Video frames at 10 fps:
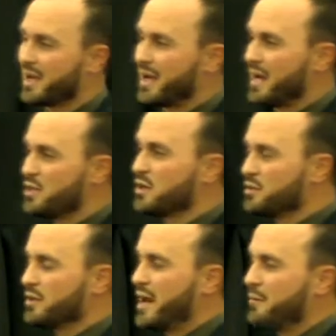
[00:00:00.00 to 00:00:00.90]
And you can
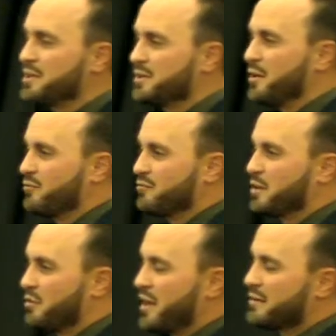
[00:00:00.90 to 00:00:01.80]
do that when you don't feel
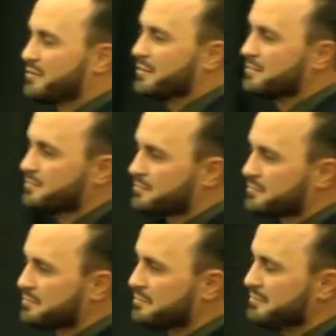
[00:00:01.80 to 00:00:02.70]
thankful.
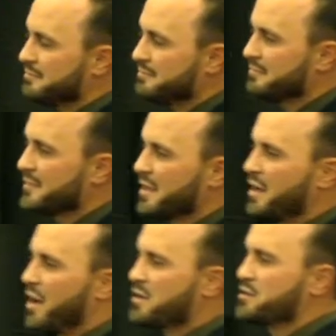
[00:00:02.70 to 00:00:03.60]

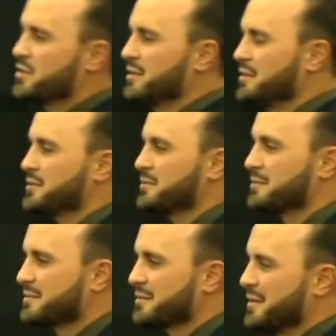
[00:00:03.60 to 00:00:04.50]
Are you seeing this?
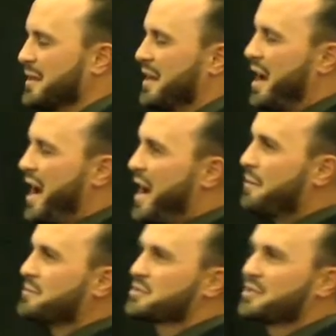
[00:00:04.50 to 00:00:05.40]
I
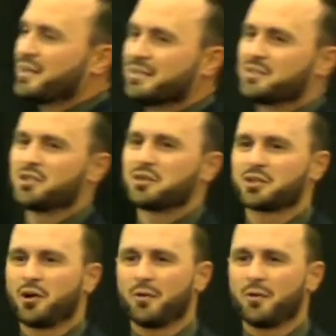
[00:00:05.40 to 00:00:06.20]
was studying this years ago.